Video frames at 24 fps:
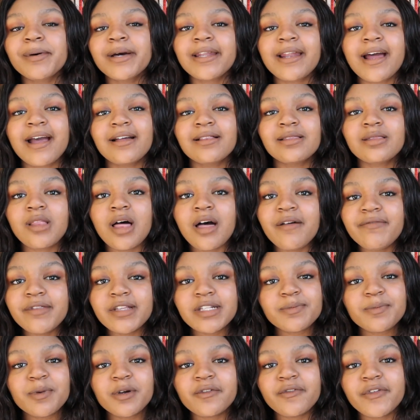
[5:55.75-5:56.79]
but I love
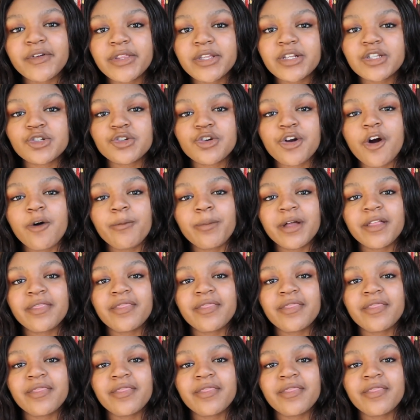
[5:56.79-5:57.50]
this book for this trope,